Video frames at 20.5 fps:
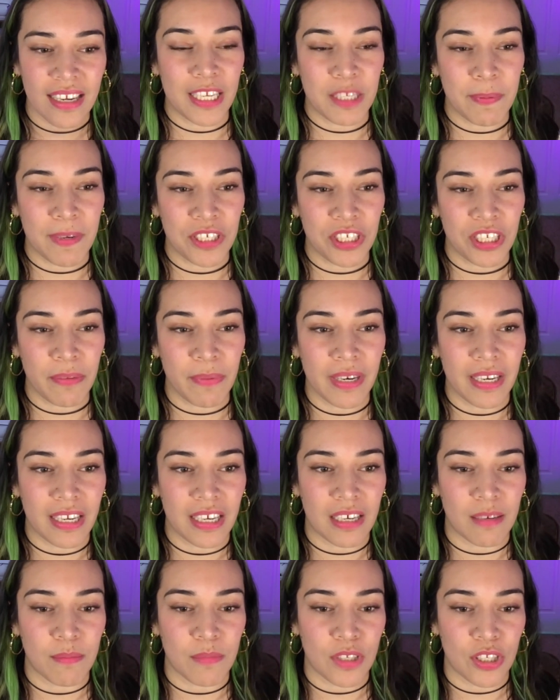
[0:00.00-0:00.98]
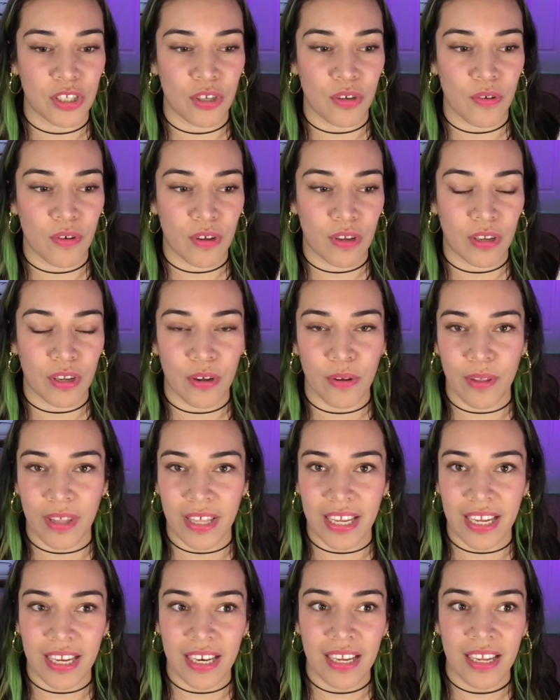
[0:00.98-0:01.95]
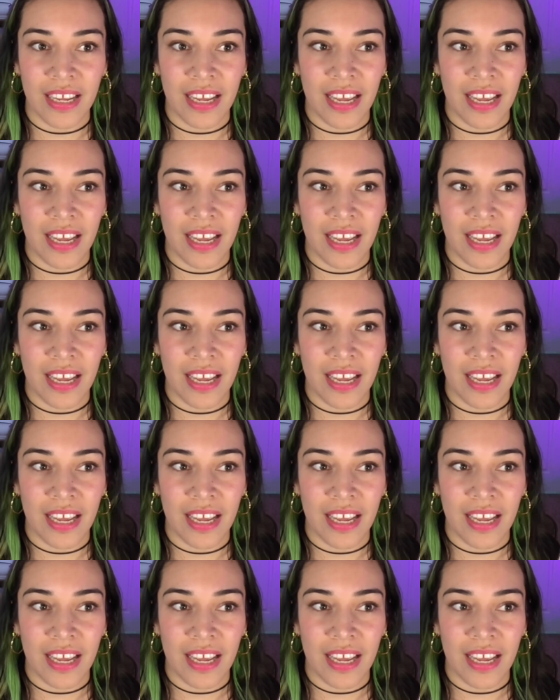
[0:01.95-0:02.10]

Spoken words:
especially when it comes to clothing.